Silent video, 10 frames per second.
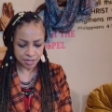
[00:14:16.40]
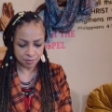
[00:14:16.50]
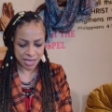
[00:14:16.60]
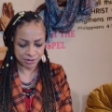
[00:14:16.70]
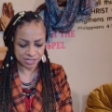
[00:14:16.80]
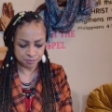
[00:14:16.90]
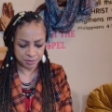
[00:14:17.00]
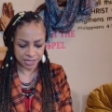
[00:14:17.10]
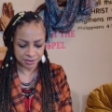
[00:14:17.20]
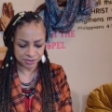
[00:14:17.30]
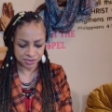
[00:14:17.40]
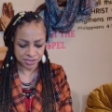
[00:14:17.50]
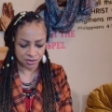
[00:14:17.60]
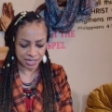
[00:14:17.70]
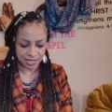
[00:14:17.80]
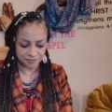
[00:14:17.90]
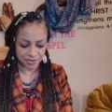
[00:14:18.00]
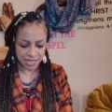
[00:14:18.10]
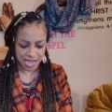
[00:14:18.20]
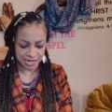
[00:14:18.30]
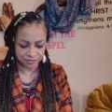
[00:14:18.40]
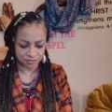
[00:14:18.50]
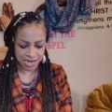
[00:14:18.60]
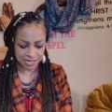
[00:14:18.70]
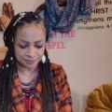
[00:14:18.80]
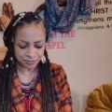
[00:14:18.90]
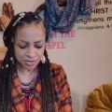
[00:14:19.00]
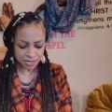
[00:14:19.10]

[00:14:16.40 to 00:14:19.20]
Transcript: about us being the salt and the light, right?